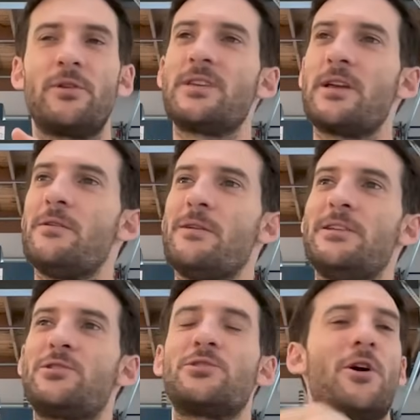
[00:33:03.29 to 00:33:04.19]
It's like
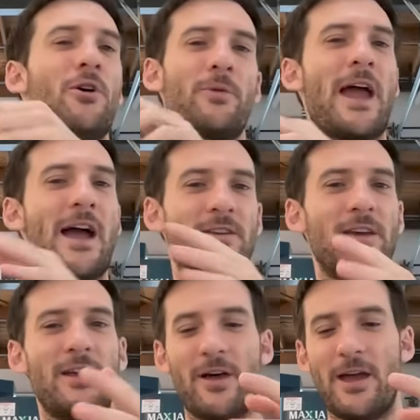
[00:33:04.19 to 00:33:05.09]
it's just all
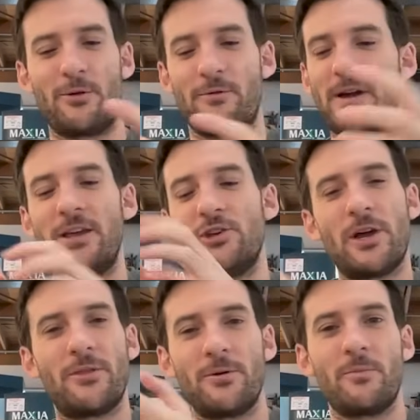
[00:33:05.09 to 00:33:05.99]
reacting, and like they're fighting each
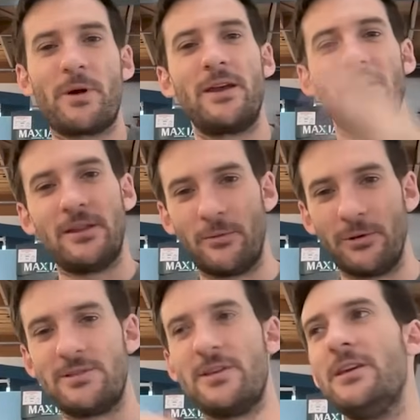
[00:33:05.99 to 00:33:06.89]
other and they're binding and they
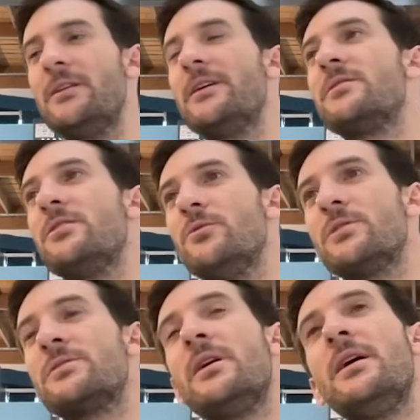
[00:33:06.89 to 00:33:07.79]
release heat as they do this.